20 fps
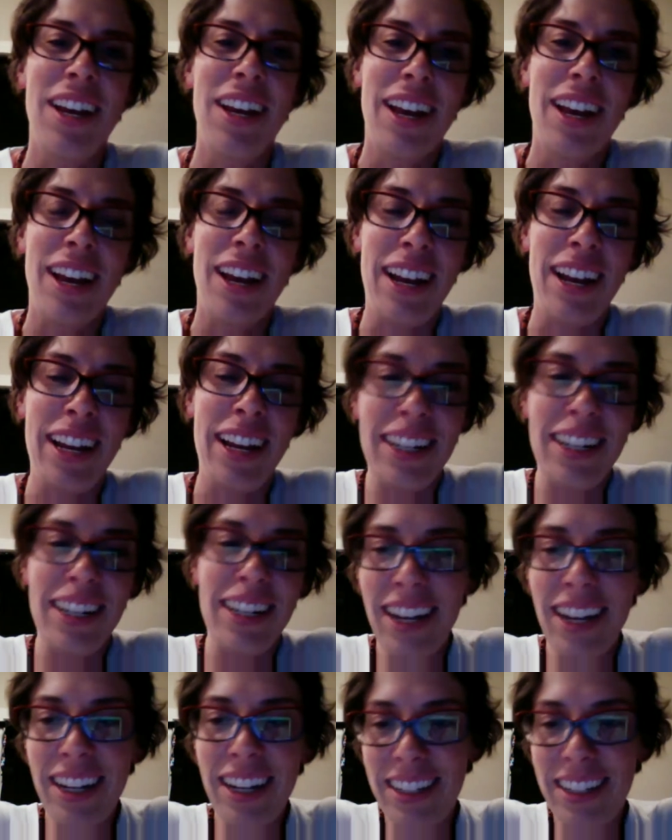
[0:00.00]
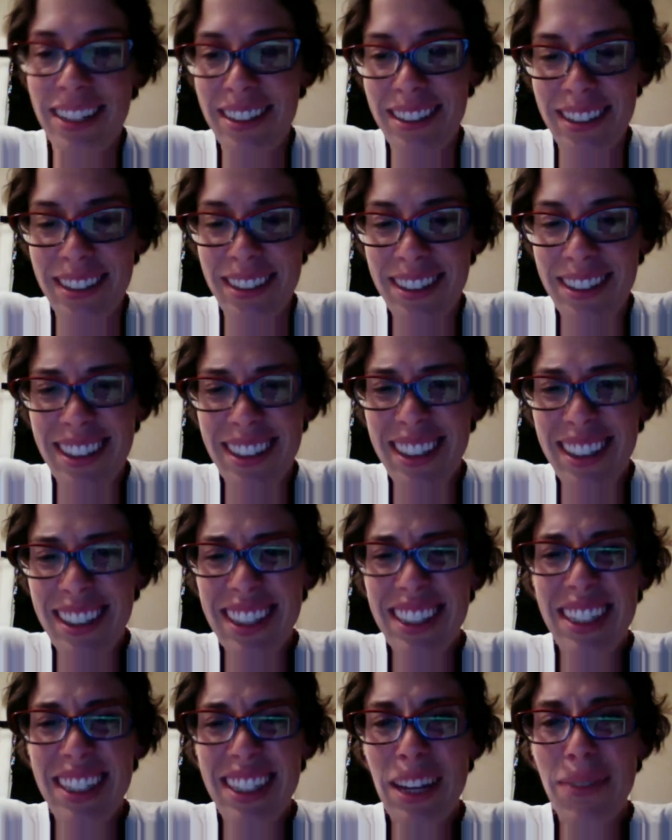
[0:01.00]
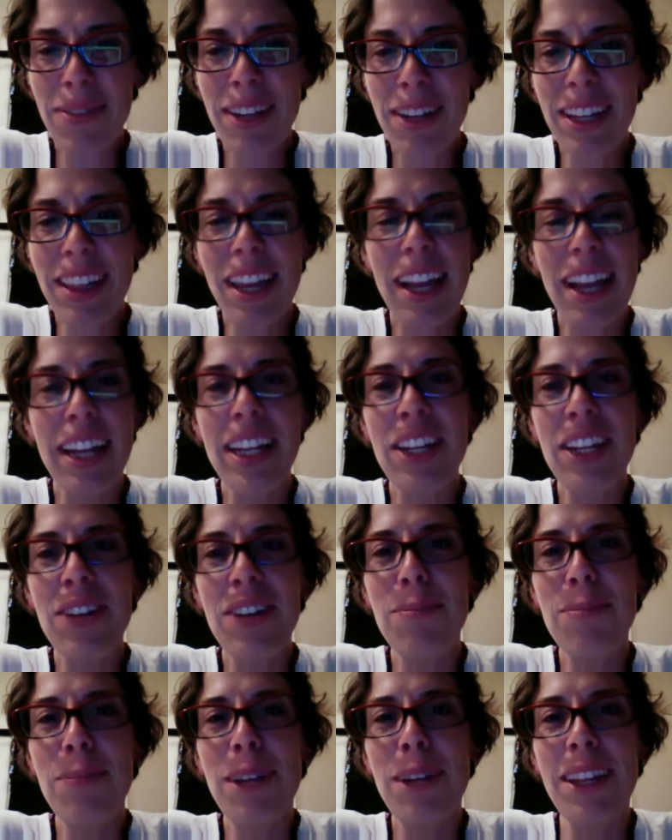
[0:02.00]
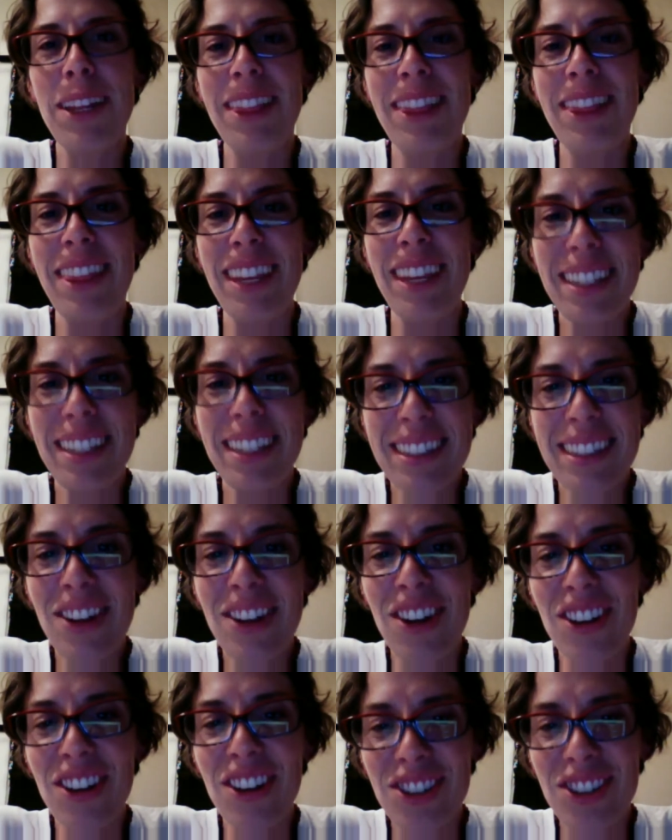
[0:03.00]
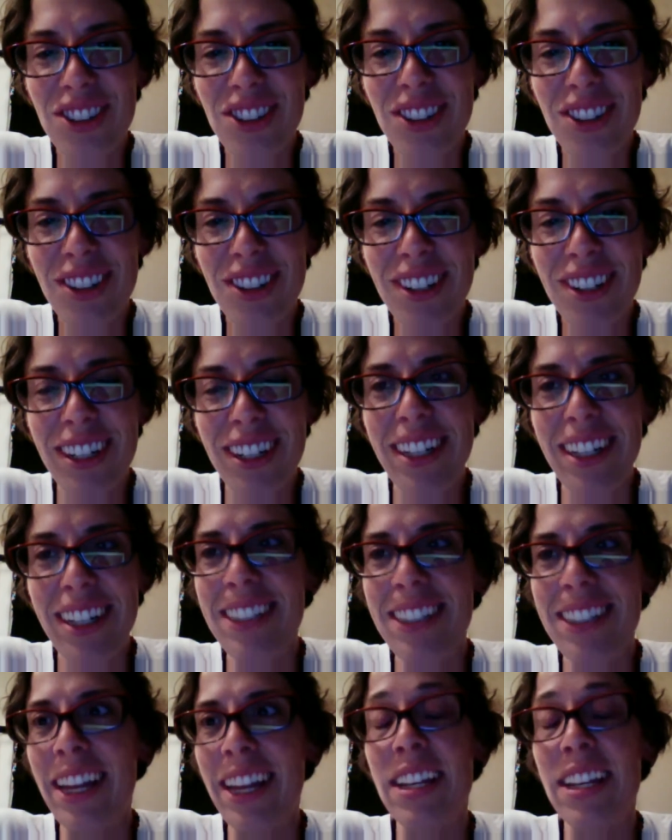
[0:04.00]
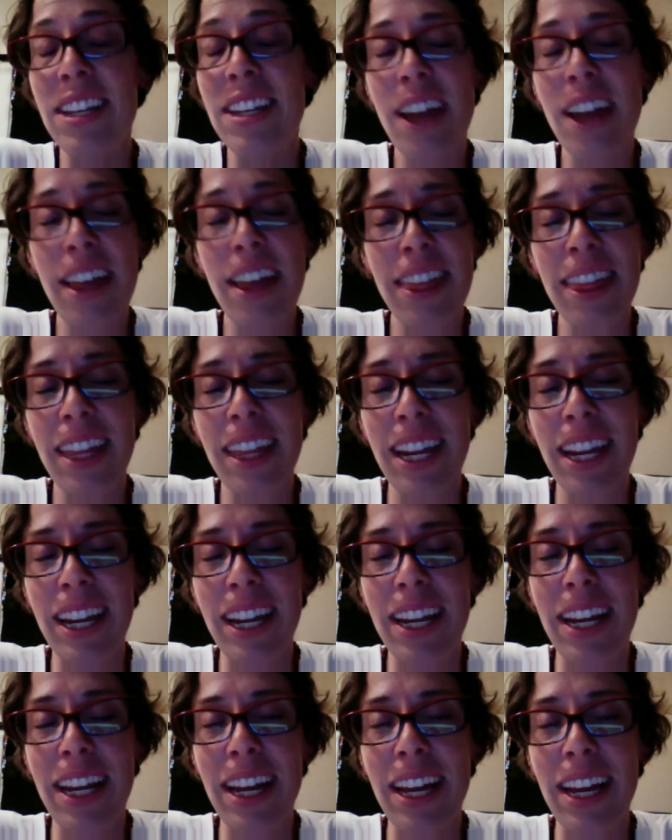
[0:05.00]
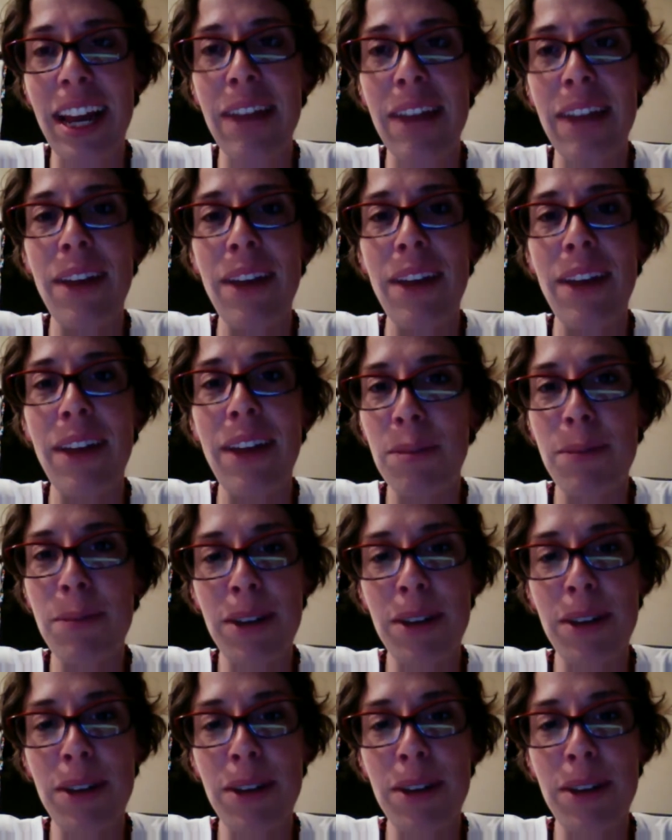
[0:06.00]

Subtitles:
I just stuff like that, you know. But this culture is like nothing I have ever been